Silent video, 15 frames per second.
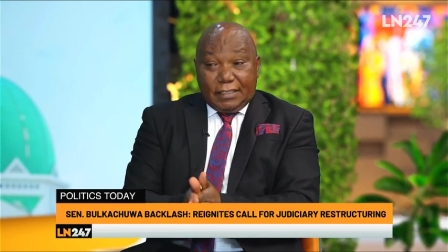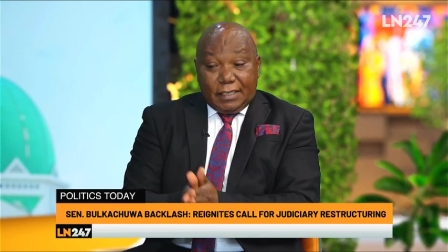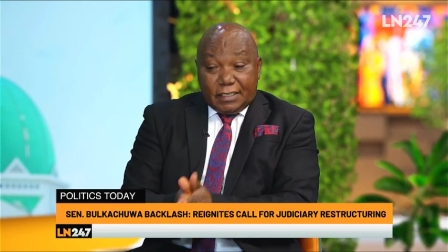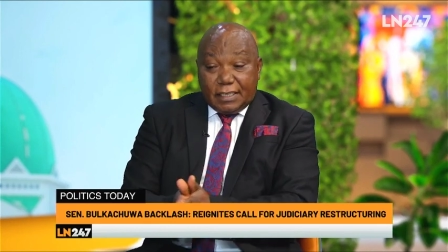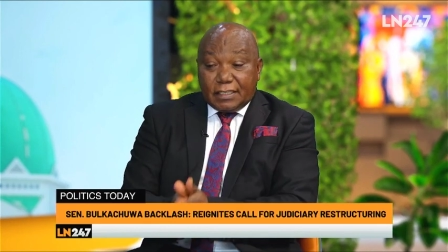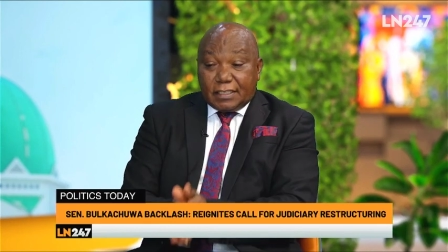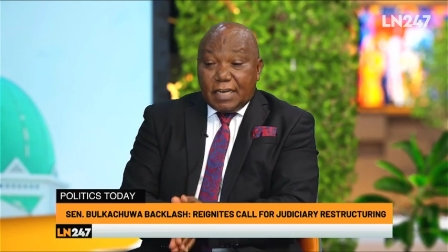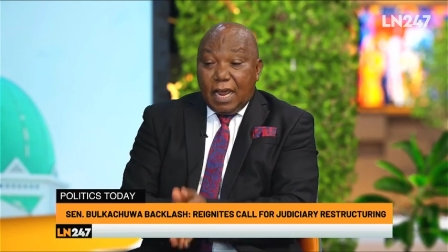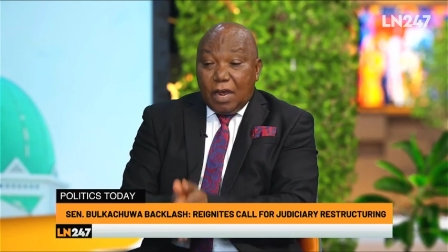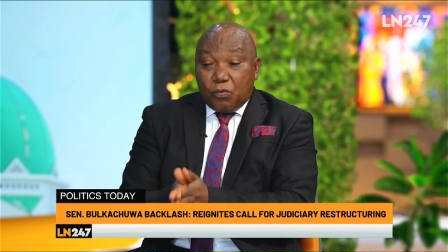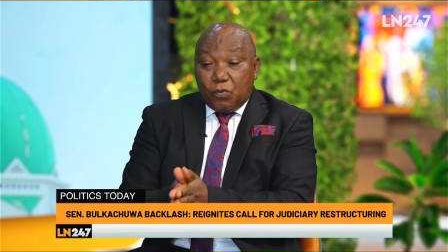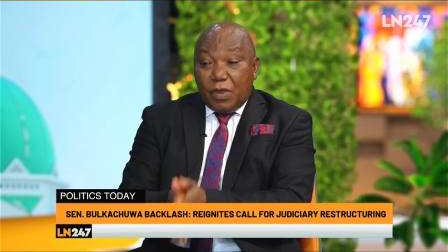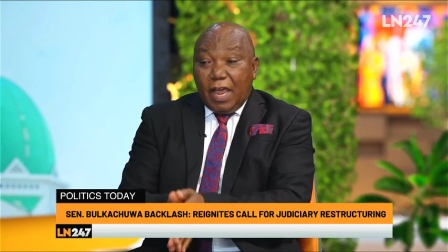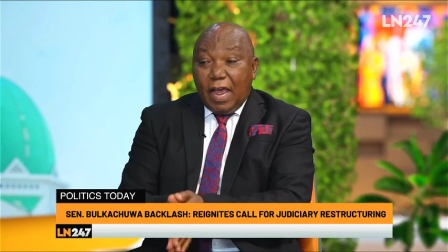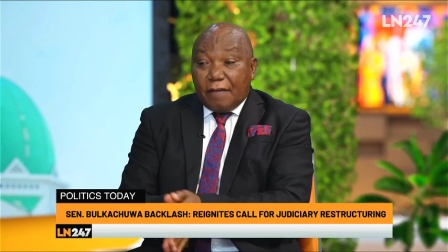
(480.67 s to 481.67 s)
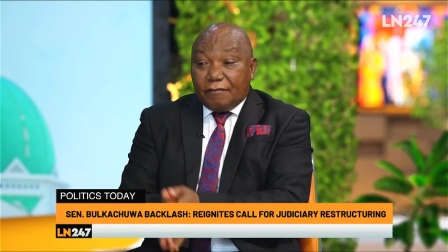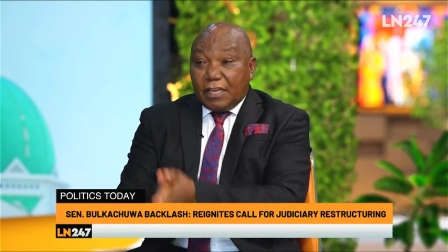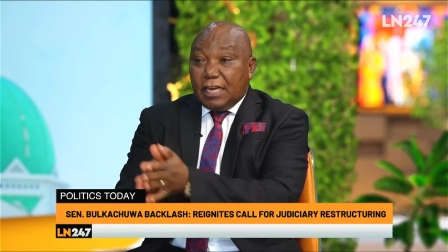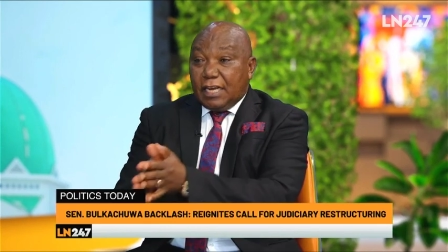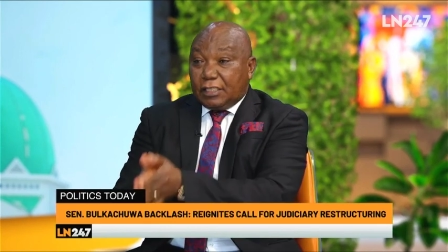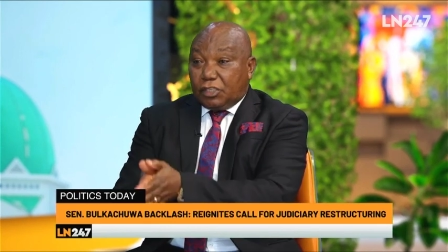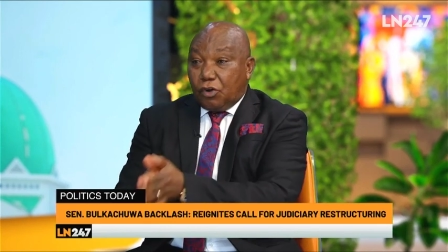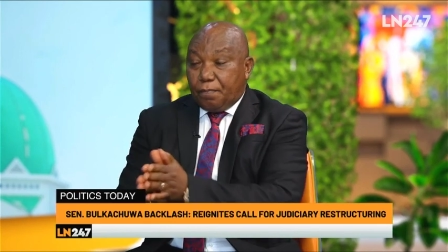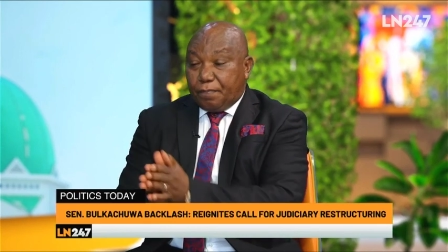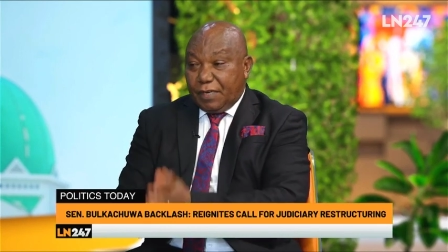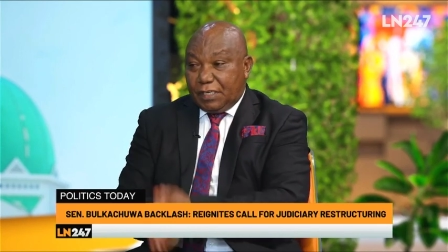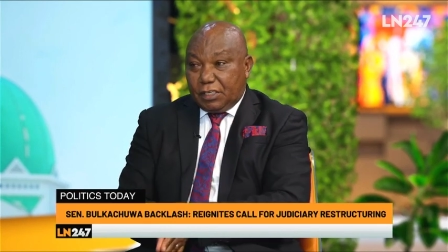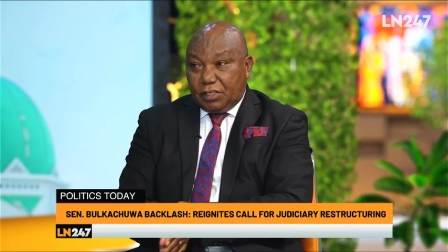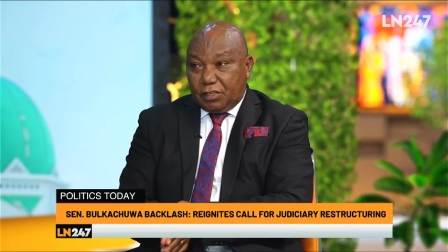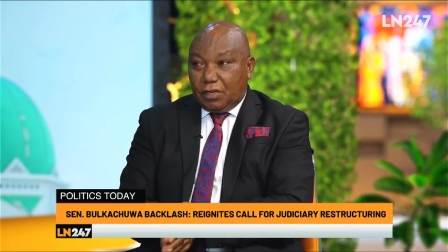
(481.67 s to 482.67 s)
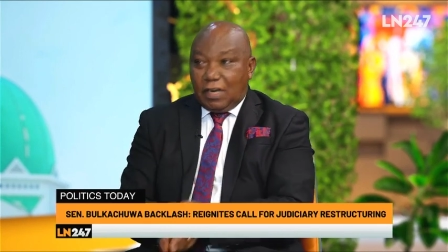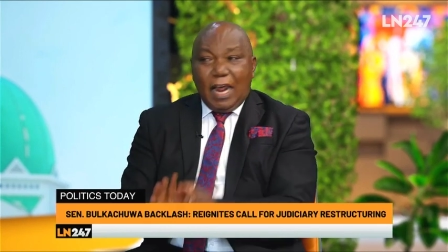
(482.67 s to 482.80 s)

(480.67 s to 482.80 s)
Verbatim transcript: As it is now, we have the election petition,